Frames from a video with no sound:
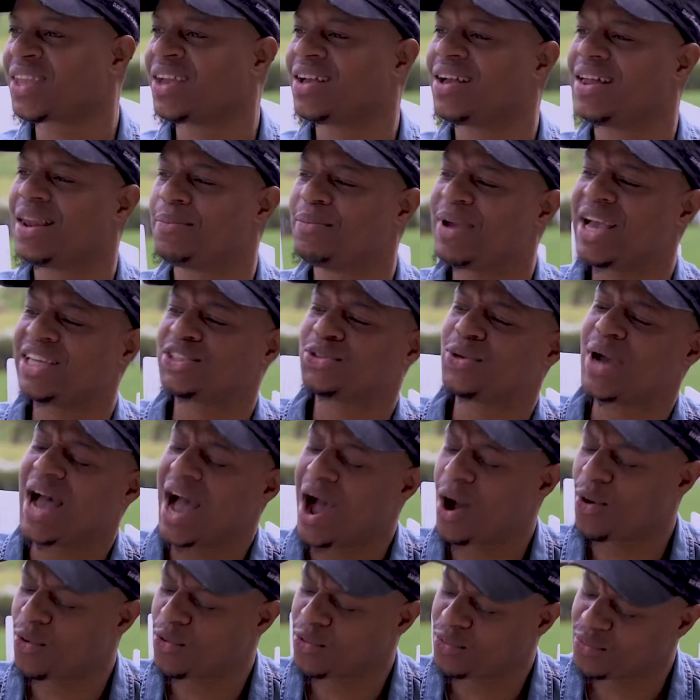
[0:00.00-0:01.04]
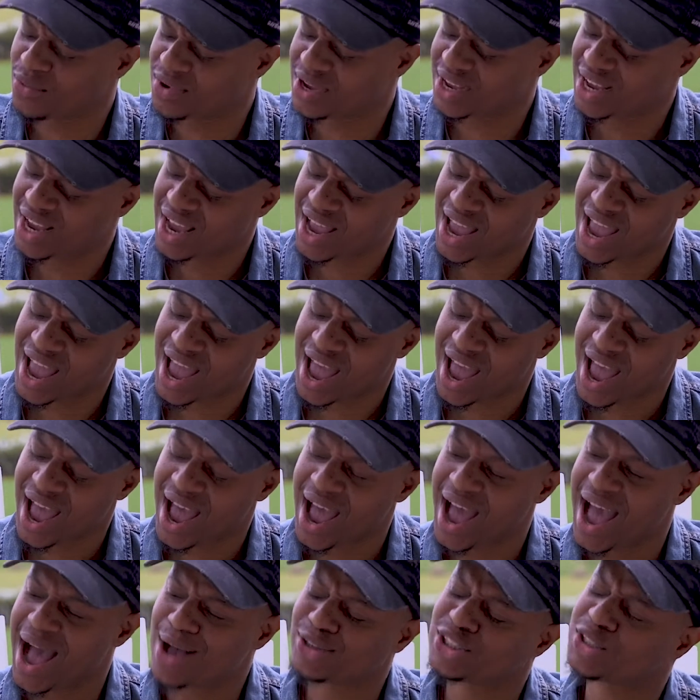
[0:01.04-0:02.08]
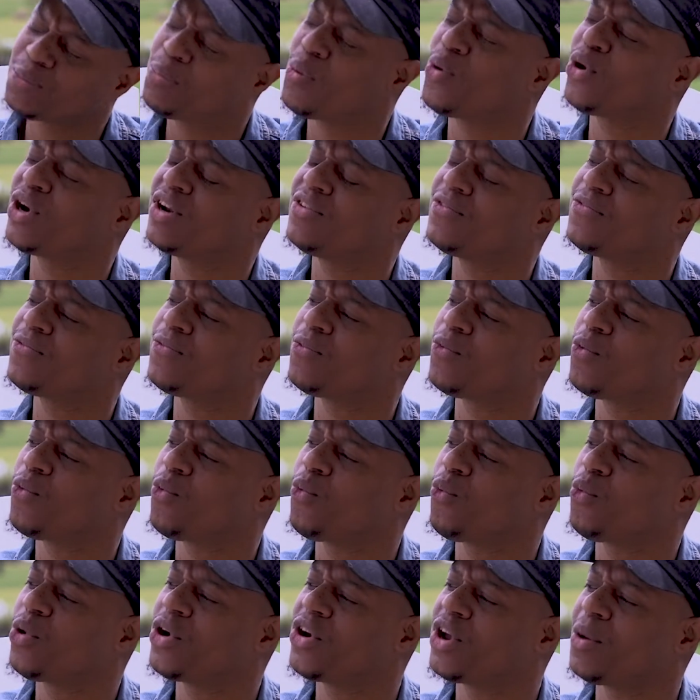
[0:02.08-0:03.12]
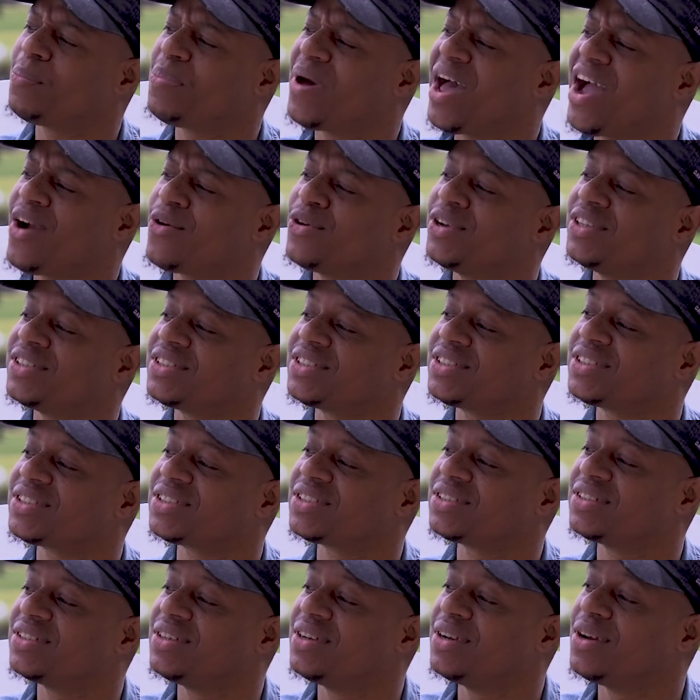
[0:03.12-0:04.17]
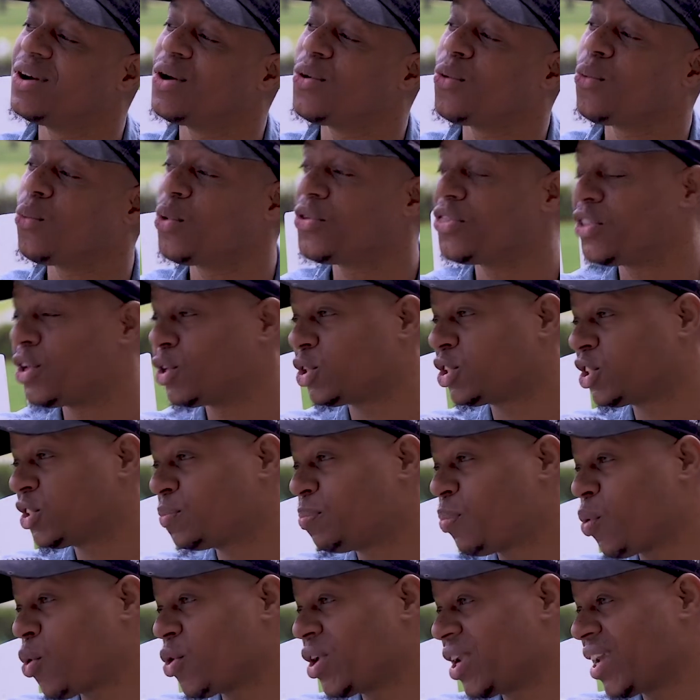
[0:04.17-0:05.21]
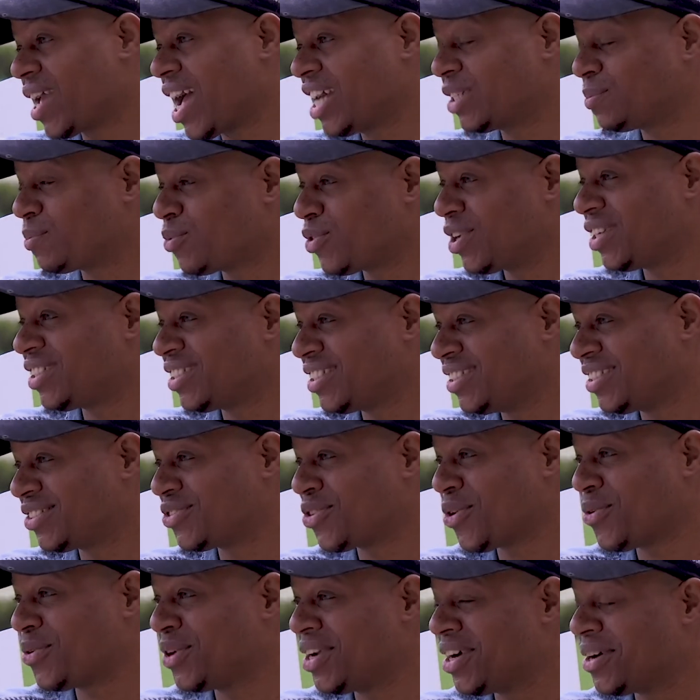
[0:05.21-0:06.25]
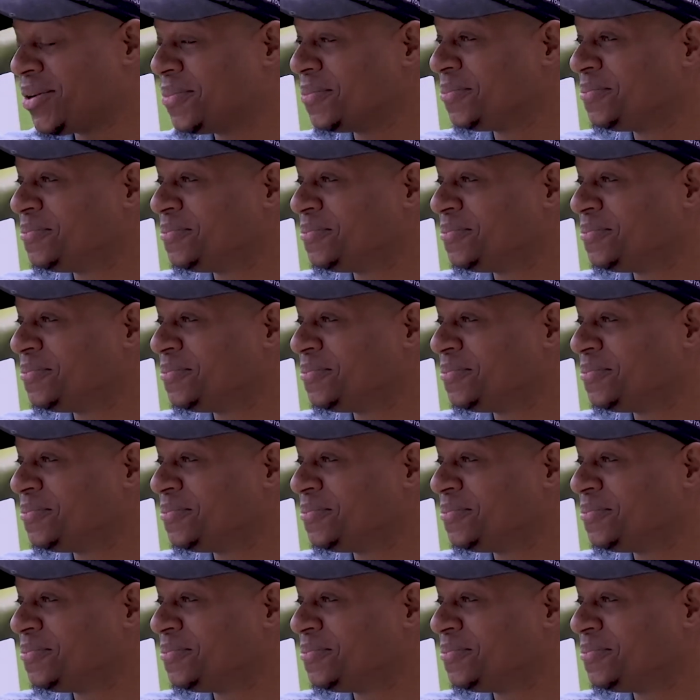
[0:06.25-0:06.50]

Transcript: let me ask you, how supportive were your parents with your sporting aspirations growing up?